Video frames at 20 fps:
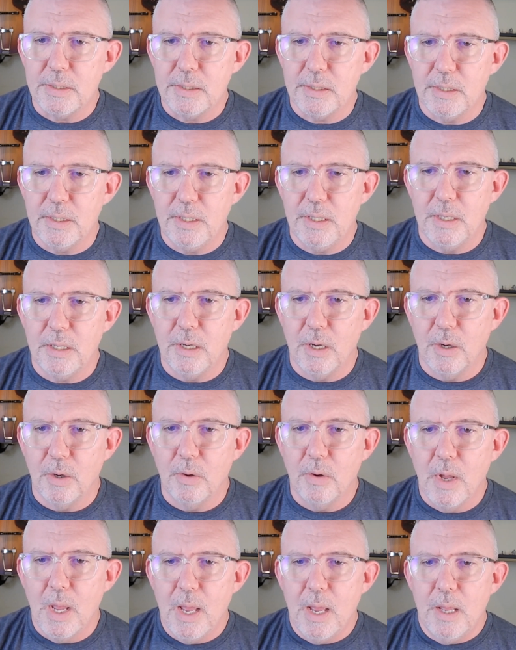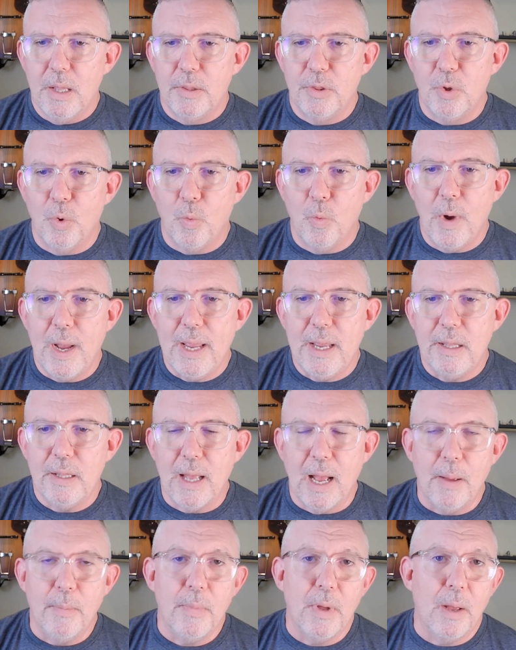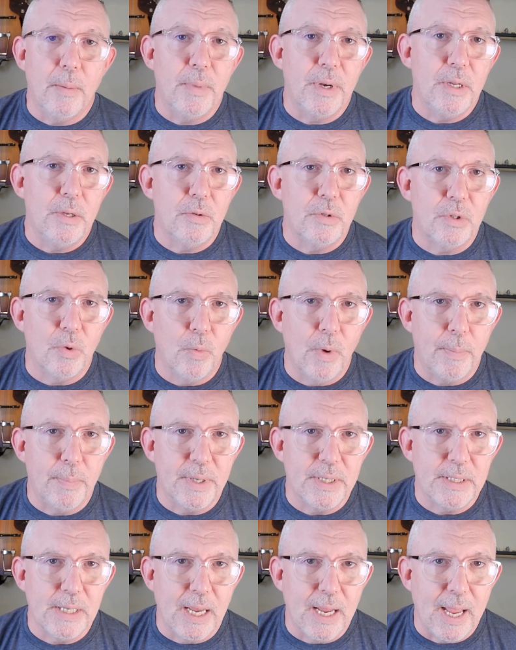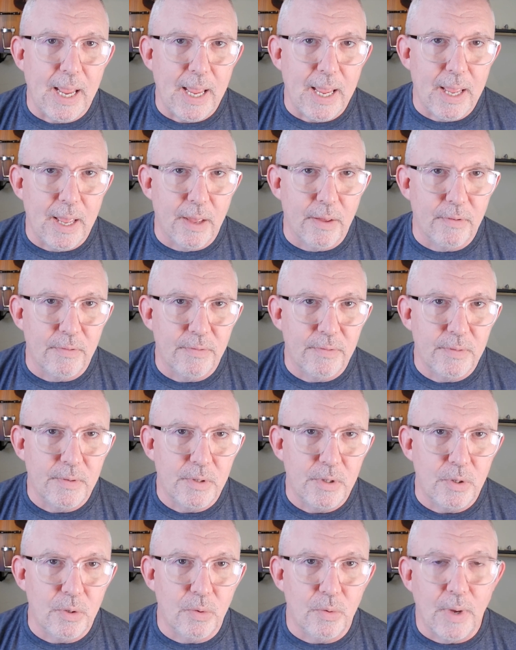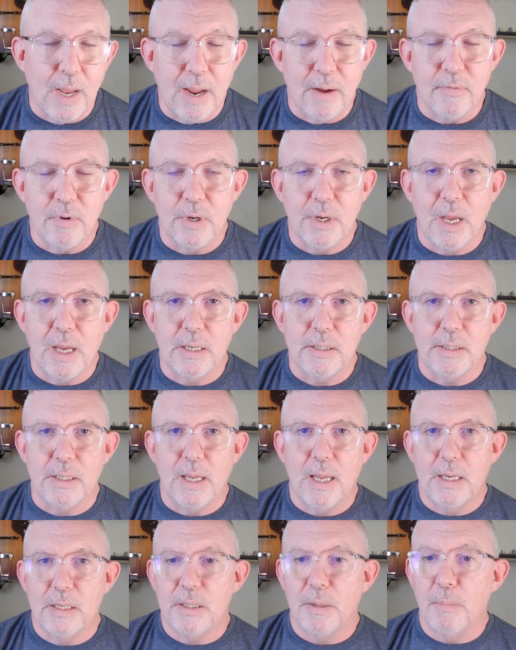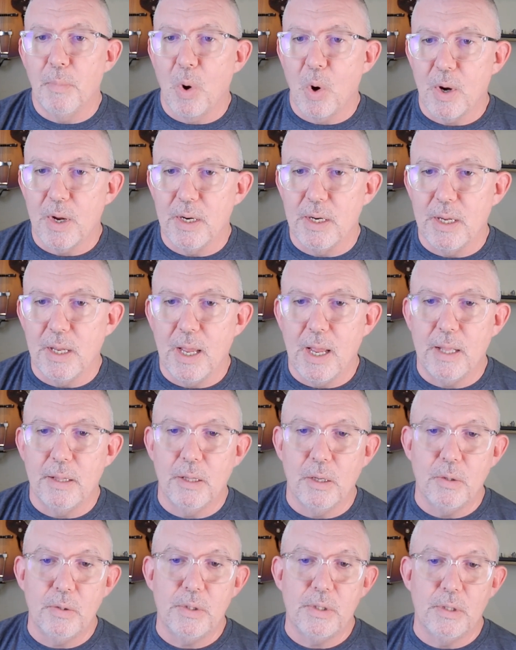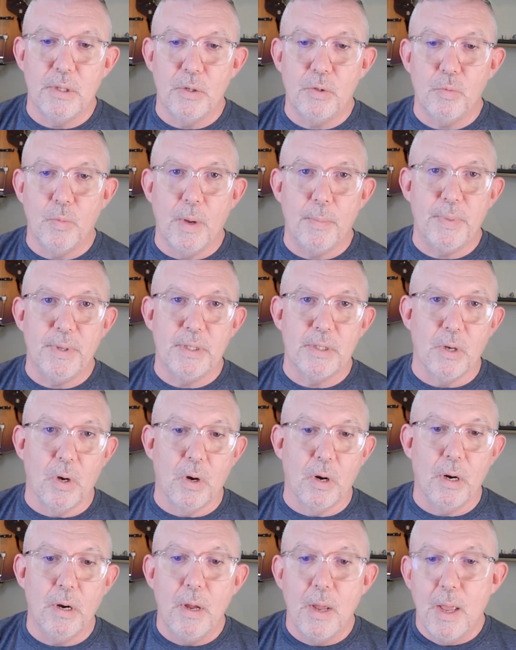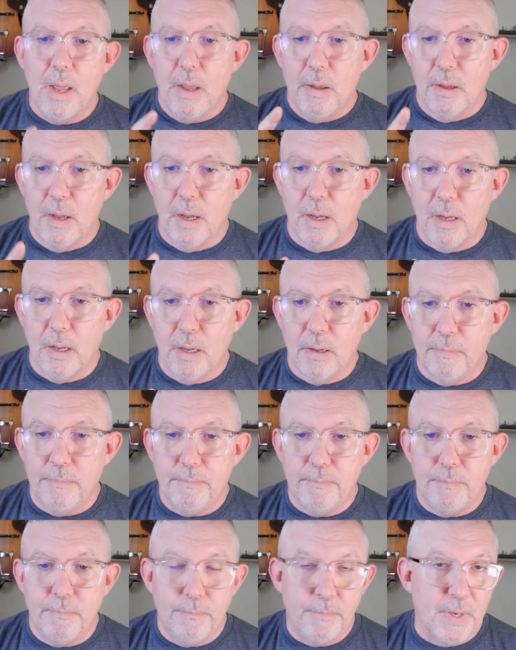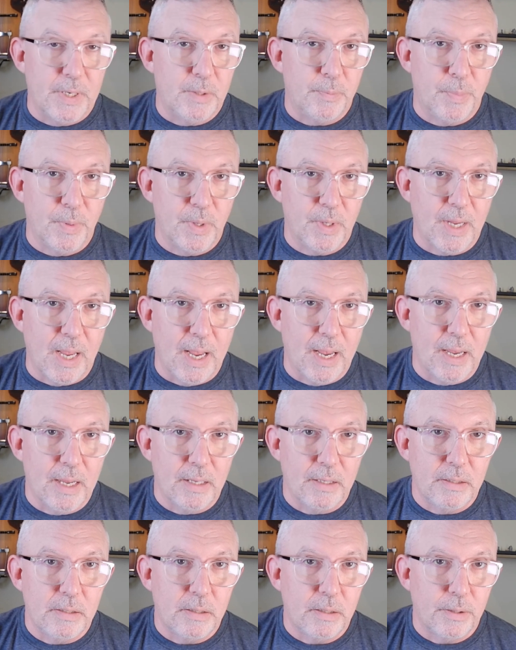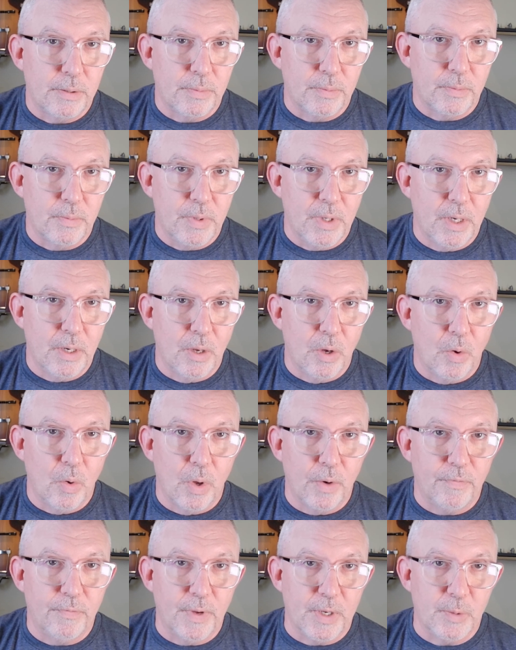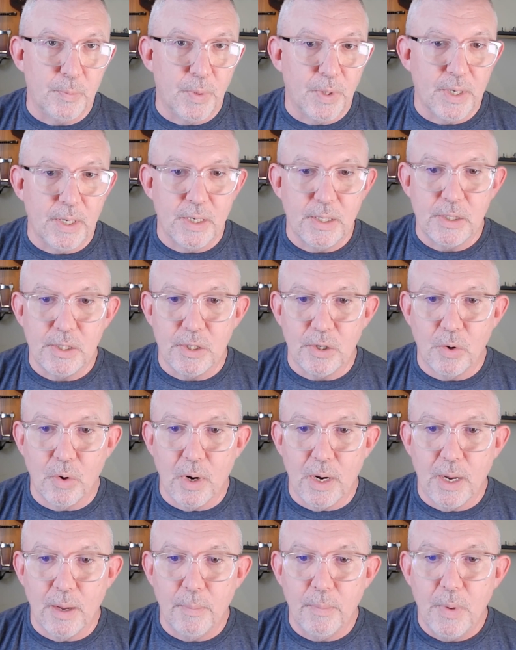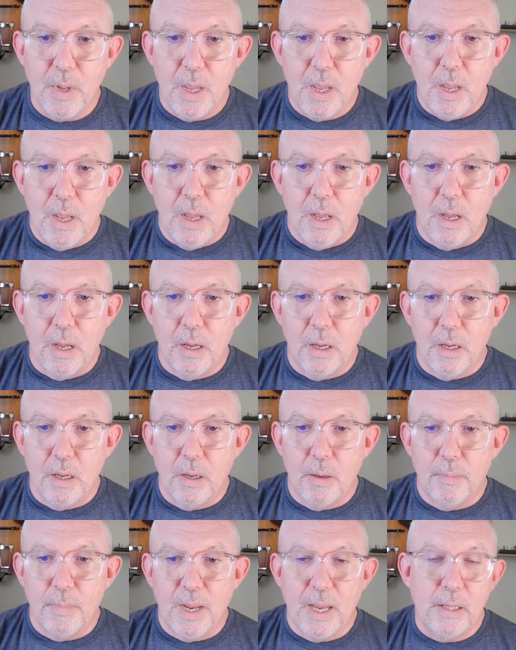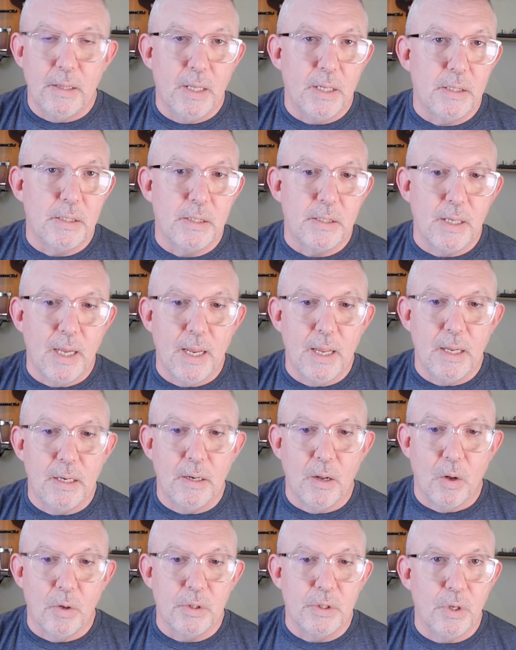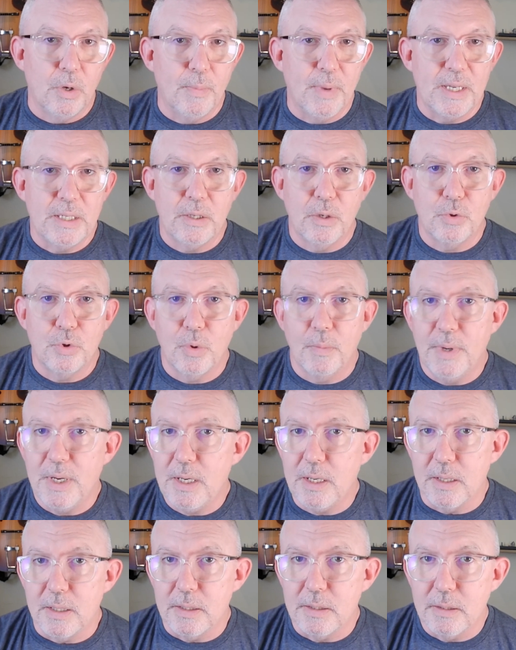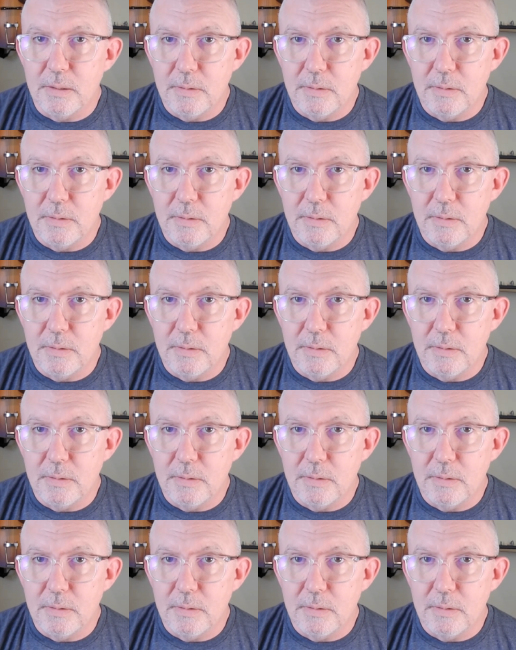the way I'm going to use the weapons I have to advertise it and to market it. And those weapons are, Facebook ads, on Facebook and Instagram. And also my social media